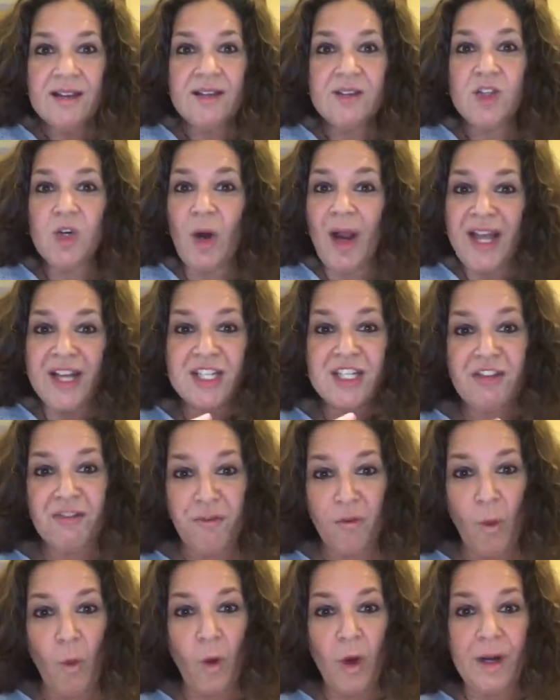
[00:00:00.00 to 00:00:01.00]

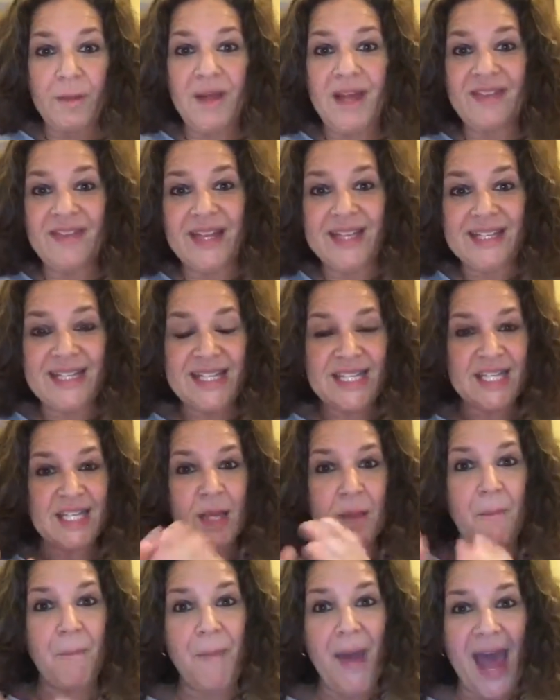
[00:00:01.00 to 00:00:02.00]
transform and then
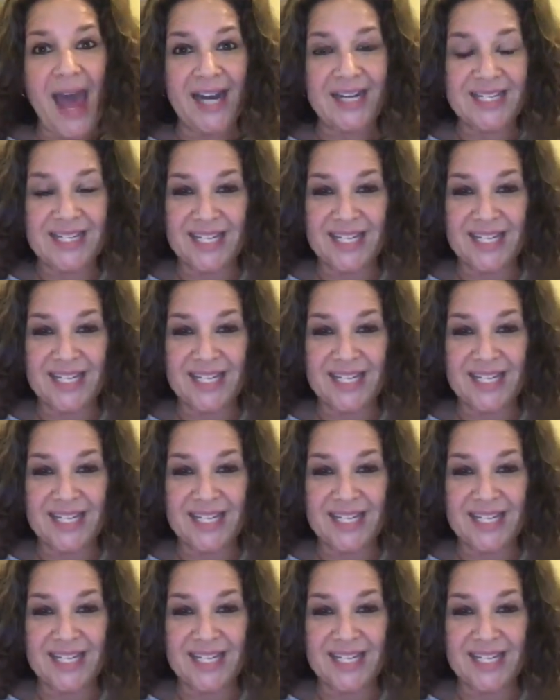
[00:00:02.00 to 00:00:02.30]
slip back